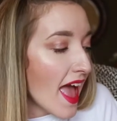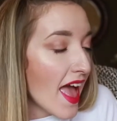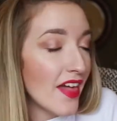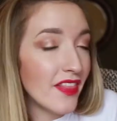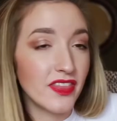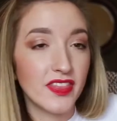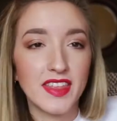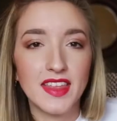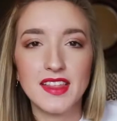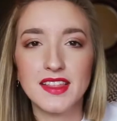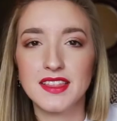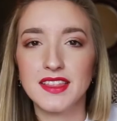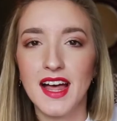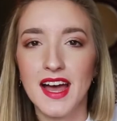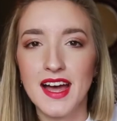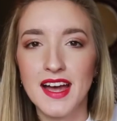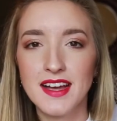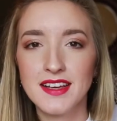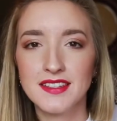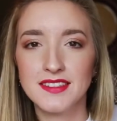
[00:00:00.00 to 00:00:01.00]
And the
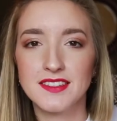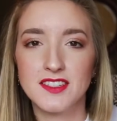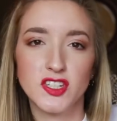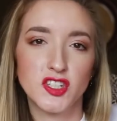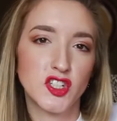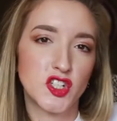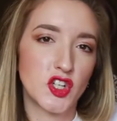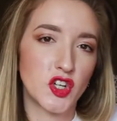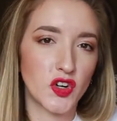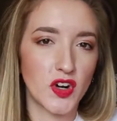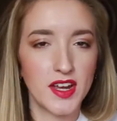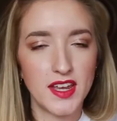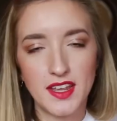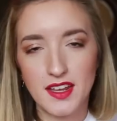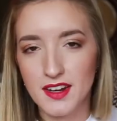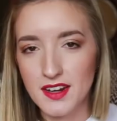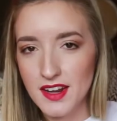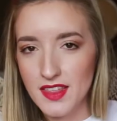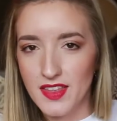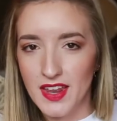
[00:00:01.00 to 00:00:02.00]
last
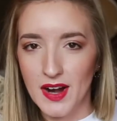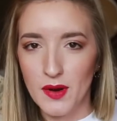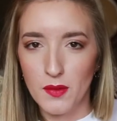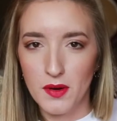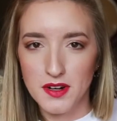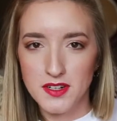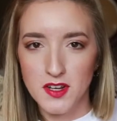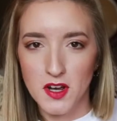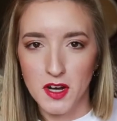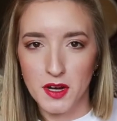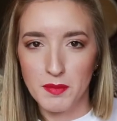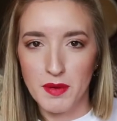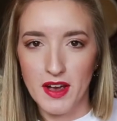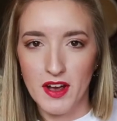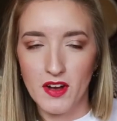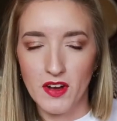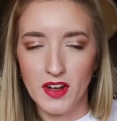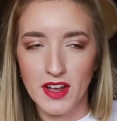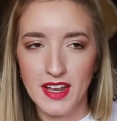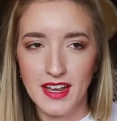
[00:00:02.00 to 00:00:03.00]
trend that I want to talk
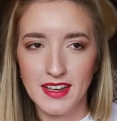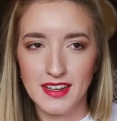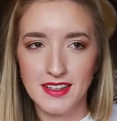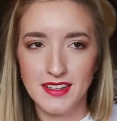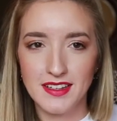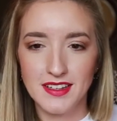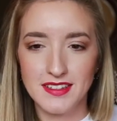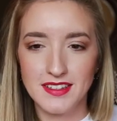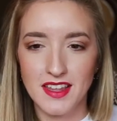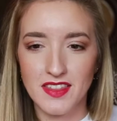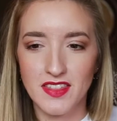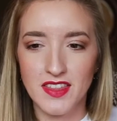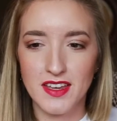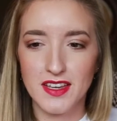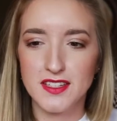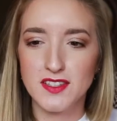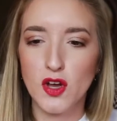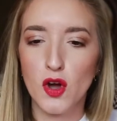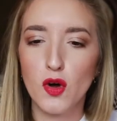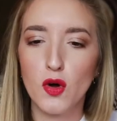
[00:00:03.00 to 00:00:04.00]
about is
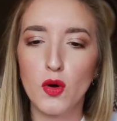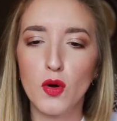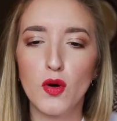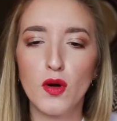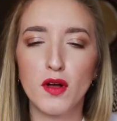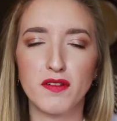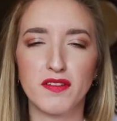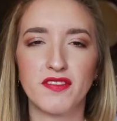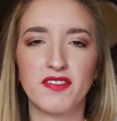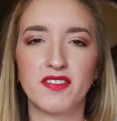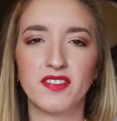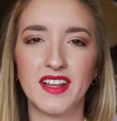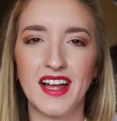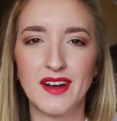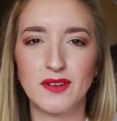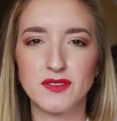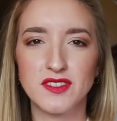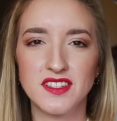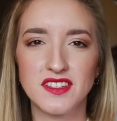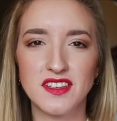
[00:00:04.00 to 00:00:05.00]
this whole
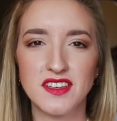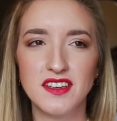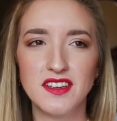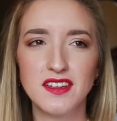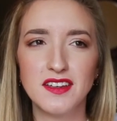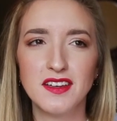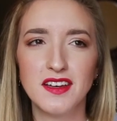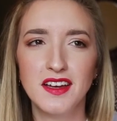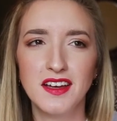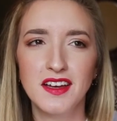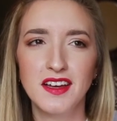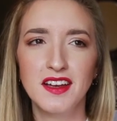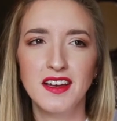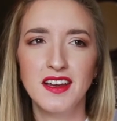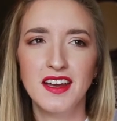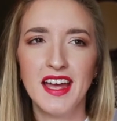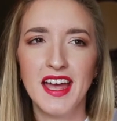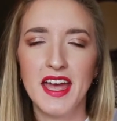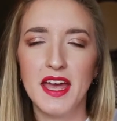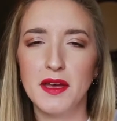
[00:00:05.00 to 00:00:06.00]
flouncy
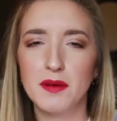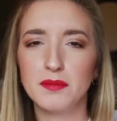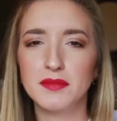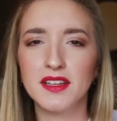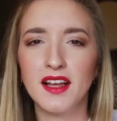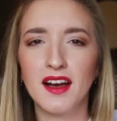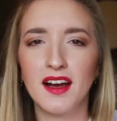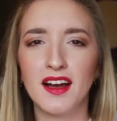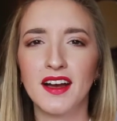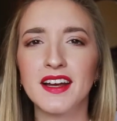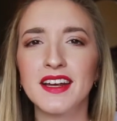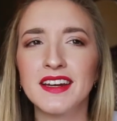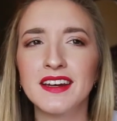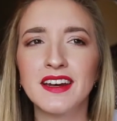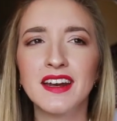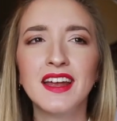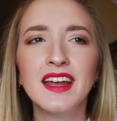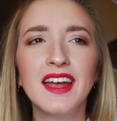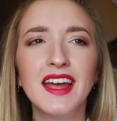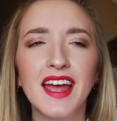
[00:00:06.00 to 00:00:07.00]

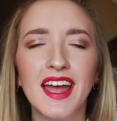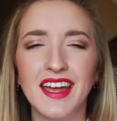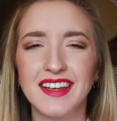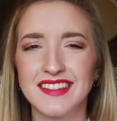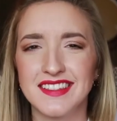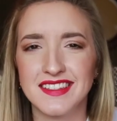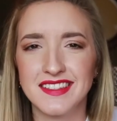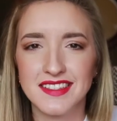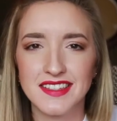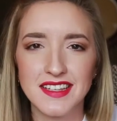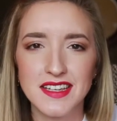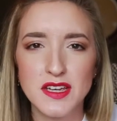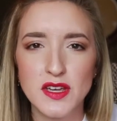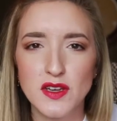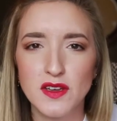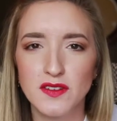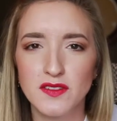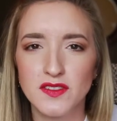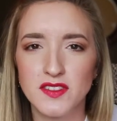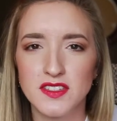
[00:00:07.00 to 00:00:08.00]
hemline and
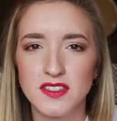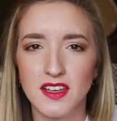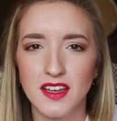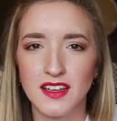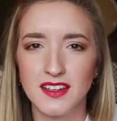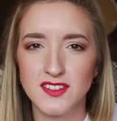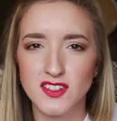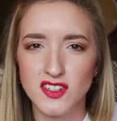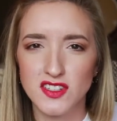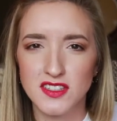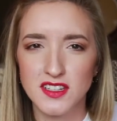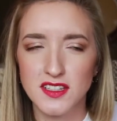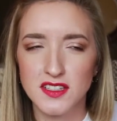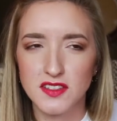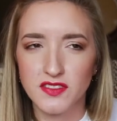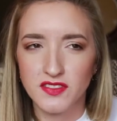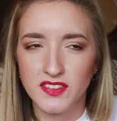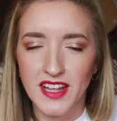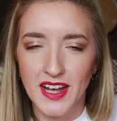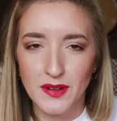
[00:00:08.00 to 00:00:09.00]
sleeves and just
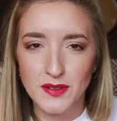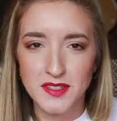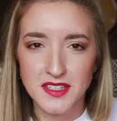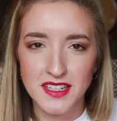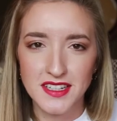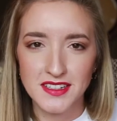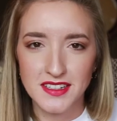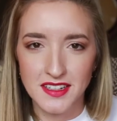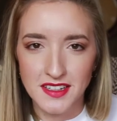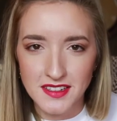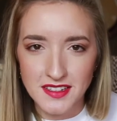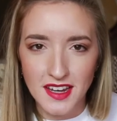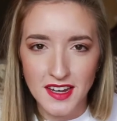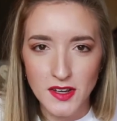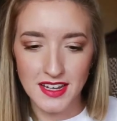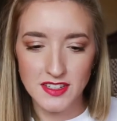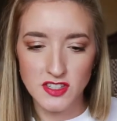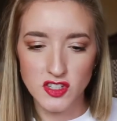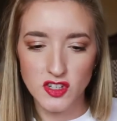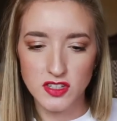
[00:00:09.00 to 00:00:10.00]
these flouncy
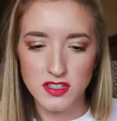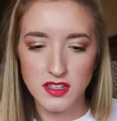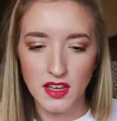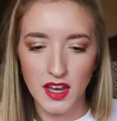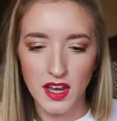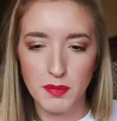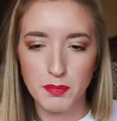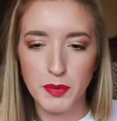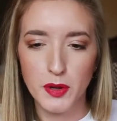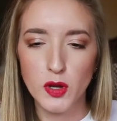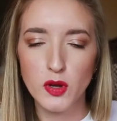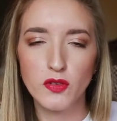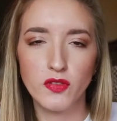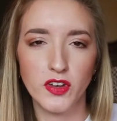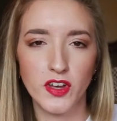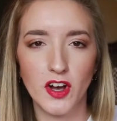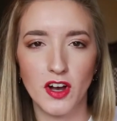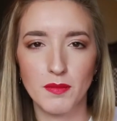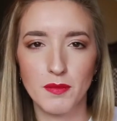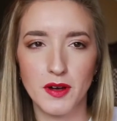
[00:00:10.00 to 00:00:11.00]
details. It's just like
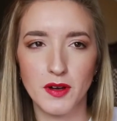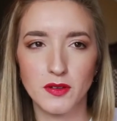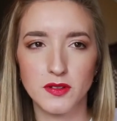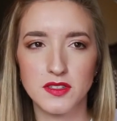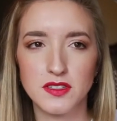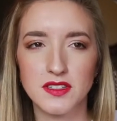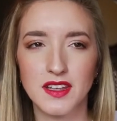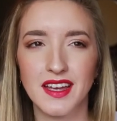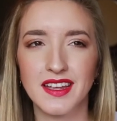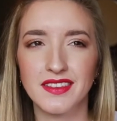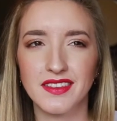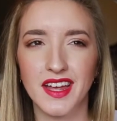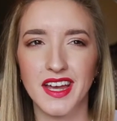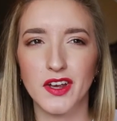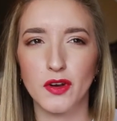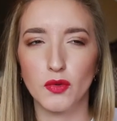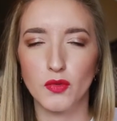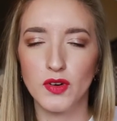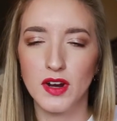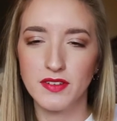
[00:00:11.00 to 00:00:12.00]
poofy almost and
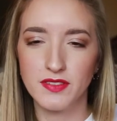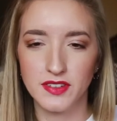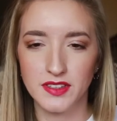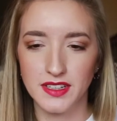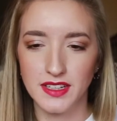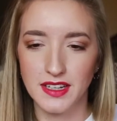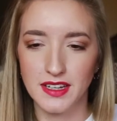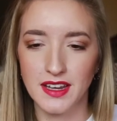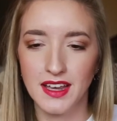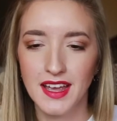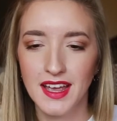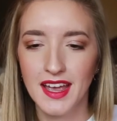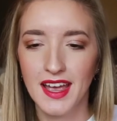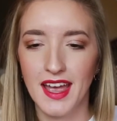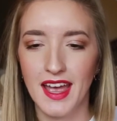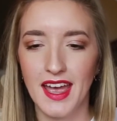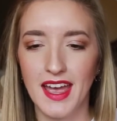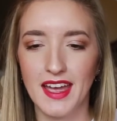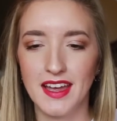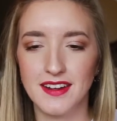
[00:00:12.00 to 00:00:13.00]
like ruffly.
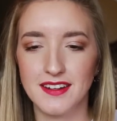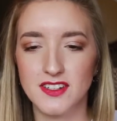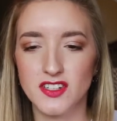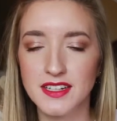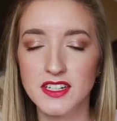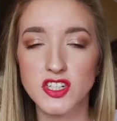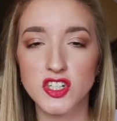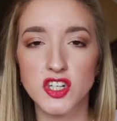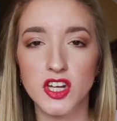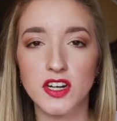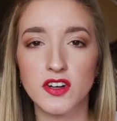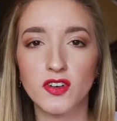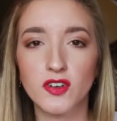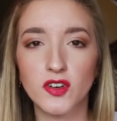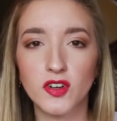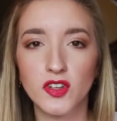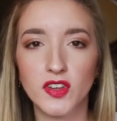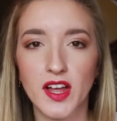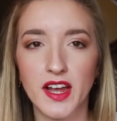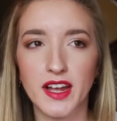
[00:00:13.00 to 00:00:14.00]
And in
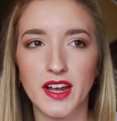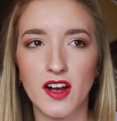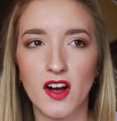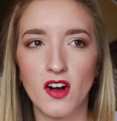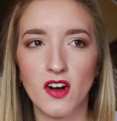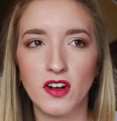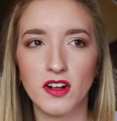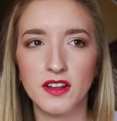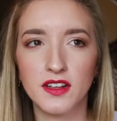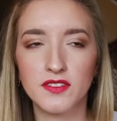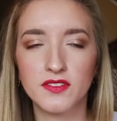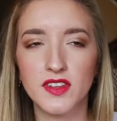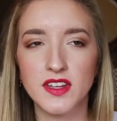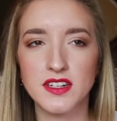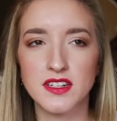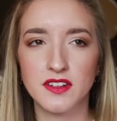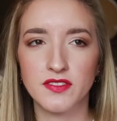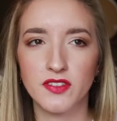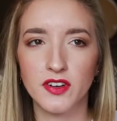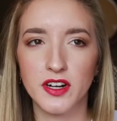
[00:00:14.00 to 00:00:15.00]
general, like all of the
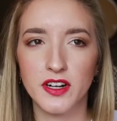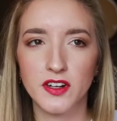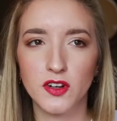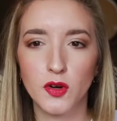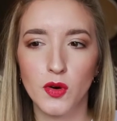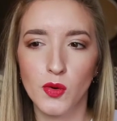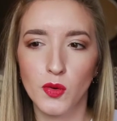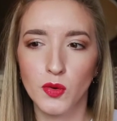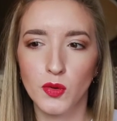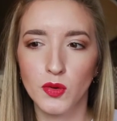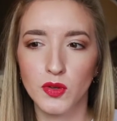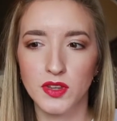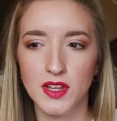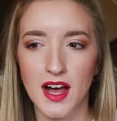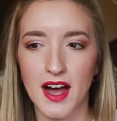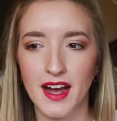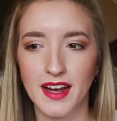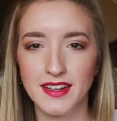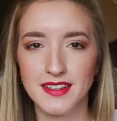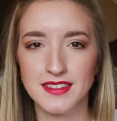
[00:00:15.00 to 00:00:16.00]
different cool
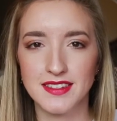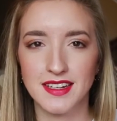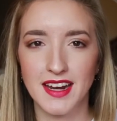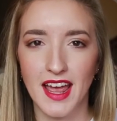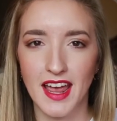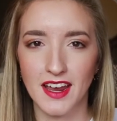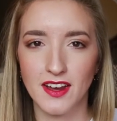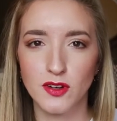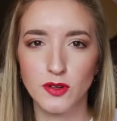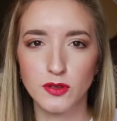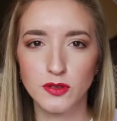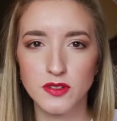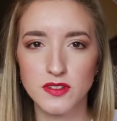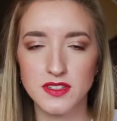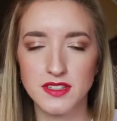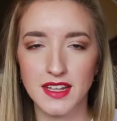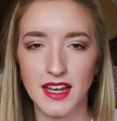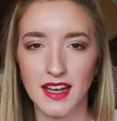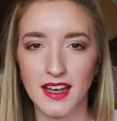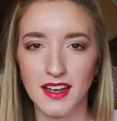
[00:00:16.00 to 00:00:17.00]
lines and
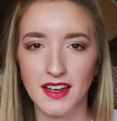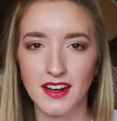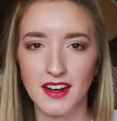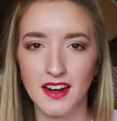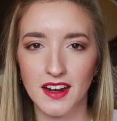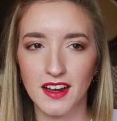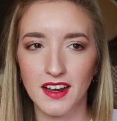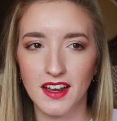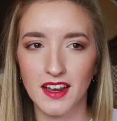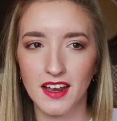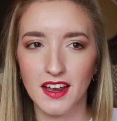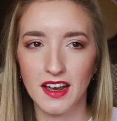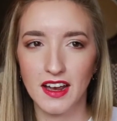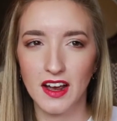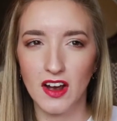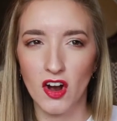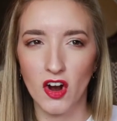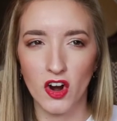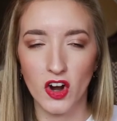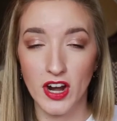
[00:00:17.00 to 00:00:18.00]
angles that
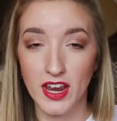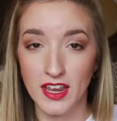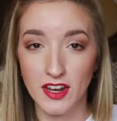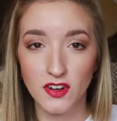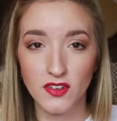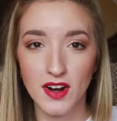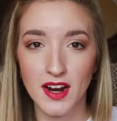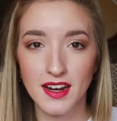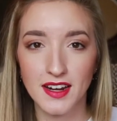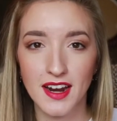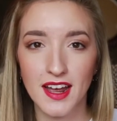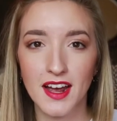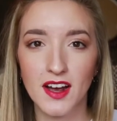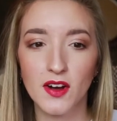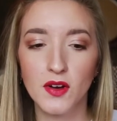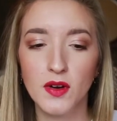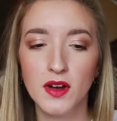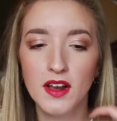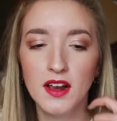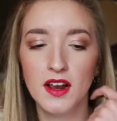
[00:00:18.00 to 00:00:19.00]
are in right
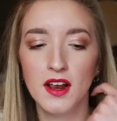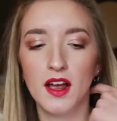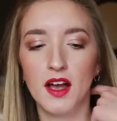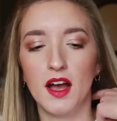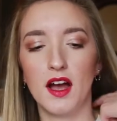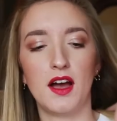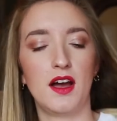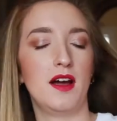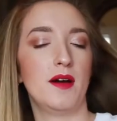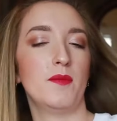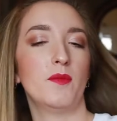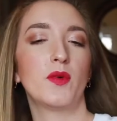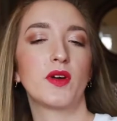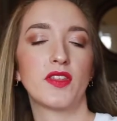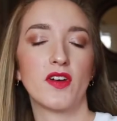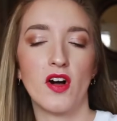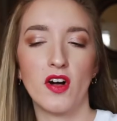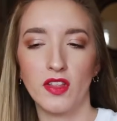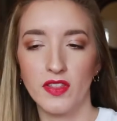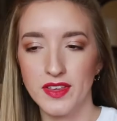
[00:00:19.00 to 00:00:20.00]
now
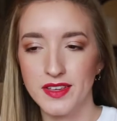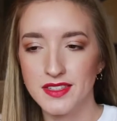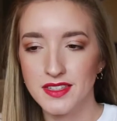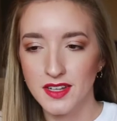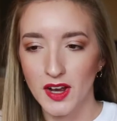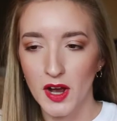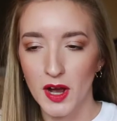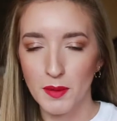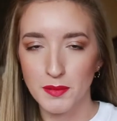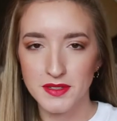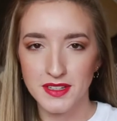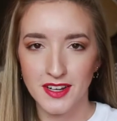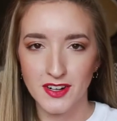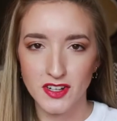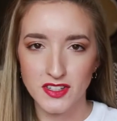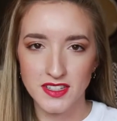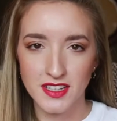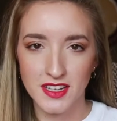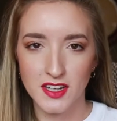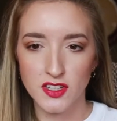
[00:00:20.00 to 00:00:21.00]
with all these tops, I
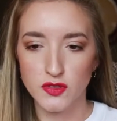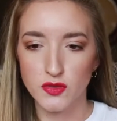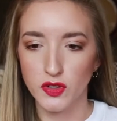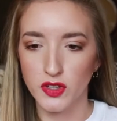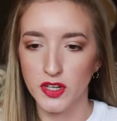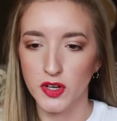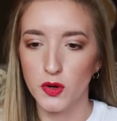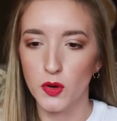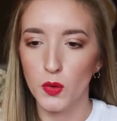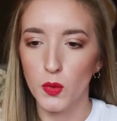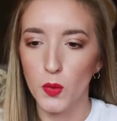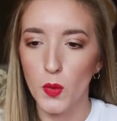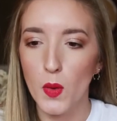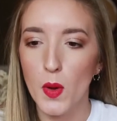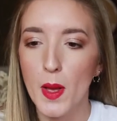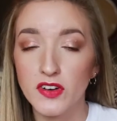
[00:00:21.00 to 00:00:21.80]
just think is really cool.